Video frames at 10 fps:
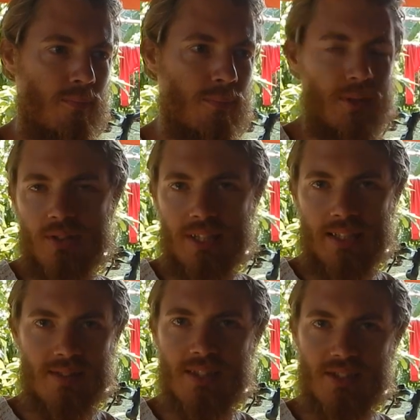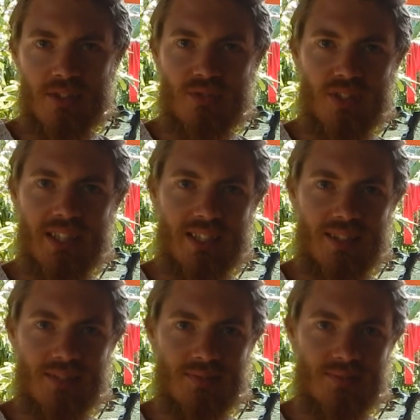But there's not really
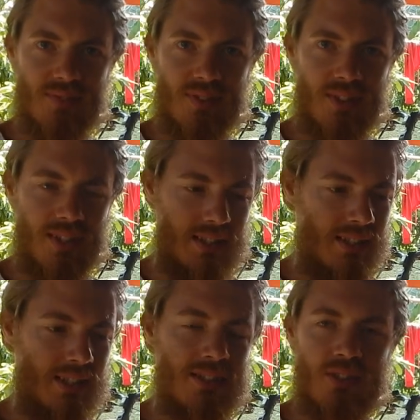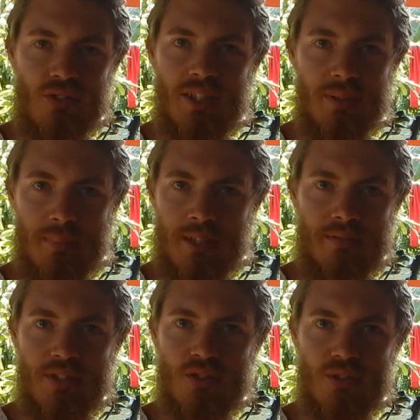it's not really
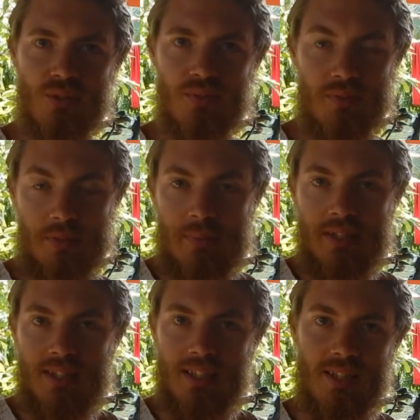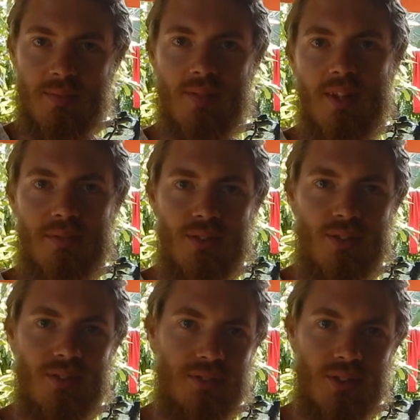beneficial, apparently. If you
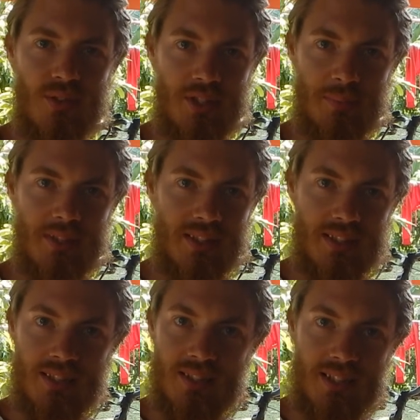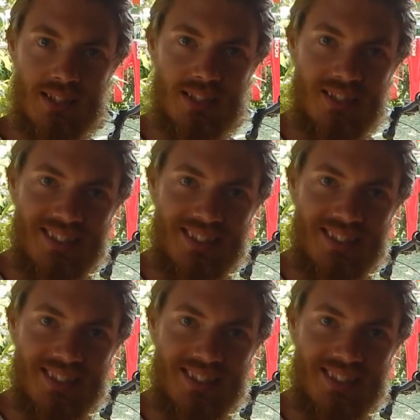don't eat meat, at least.